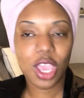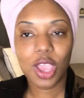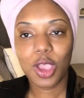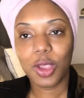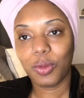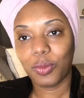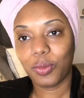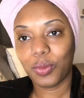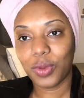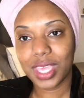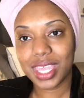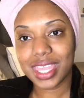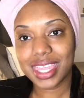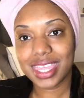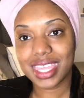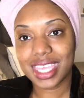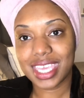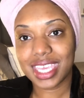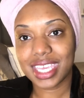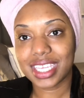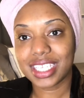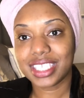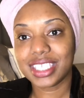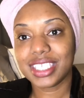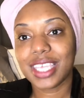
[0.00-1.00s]
with
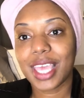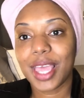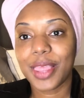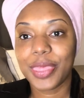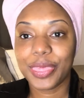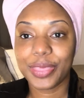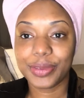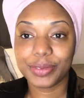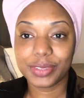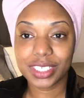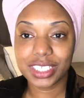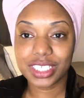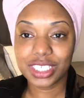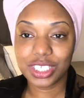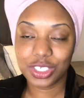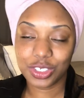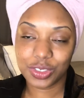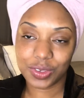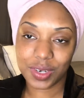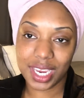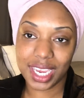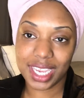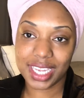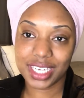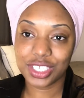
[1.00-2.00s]
this
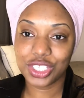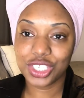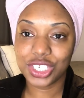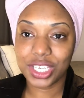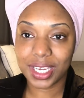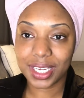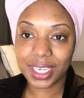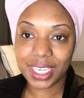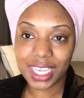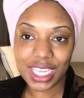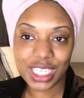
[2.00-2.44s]
3-strand chunky